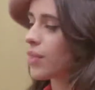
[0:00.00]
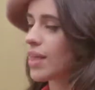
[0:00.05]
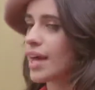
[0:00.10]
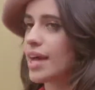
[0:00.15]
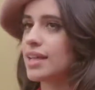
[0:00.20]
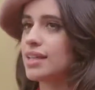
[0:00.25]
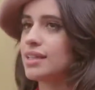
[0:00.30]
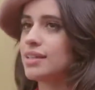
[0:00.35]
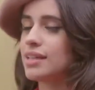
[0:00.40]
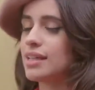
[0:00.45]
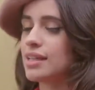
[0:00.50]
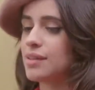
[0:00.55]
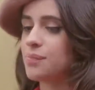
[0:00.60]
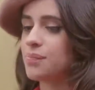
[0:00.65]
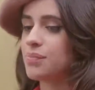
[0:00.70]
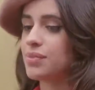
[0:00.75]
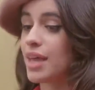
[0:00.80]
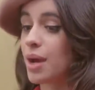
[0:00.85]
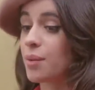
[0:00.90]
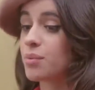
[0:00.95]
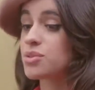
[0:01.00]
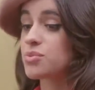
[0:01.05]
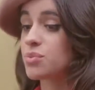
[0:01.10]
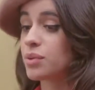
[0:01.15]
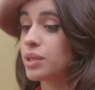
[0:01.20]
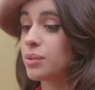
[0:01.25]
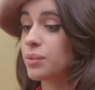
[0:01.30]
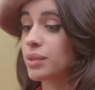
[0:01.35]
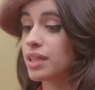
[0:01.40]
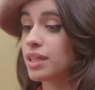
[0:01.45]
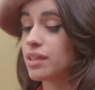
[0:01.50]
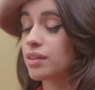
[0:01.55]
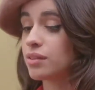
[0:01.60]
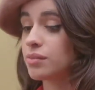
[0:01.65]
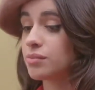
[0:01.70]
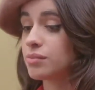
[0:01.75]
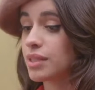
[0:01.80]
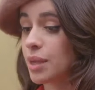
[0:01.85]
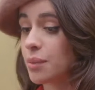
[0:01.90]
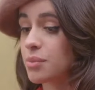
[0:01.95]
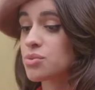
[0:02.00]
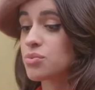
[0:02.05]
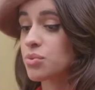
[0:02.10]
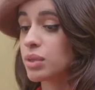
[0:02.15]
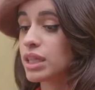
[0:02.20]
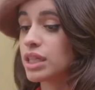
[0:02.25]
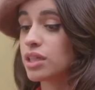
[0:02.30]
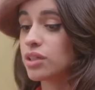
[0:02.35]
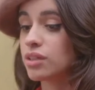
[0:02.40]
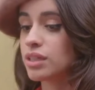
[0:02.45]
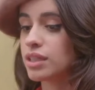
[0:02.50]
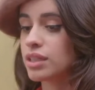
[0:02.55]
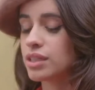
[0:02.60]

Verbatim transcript: You know, that that was really, really, that was